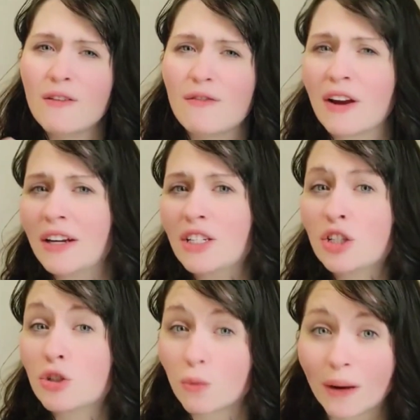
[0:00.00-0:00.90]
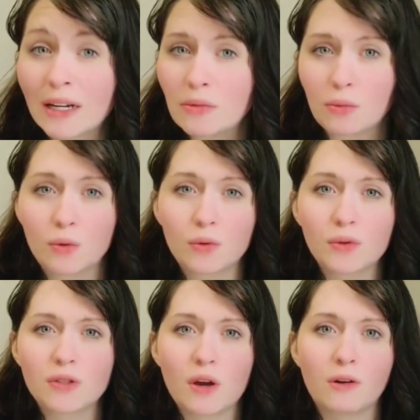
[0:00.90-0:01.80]
very strict
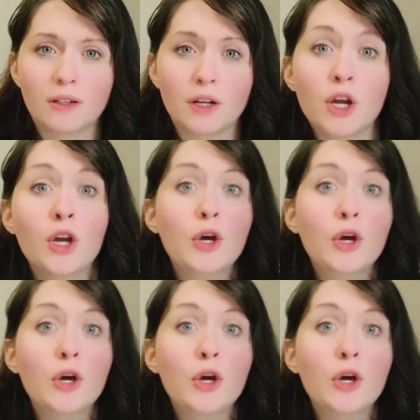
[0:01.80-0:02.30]
rules on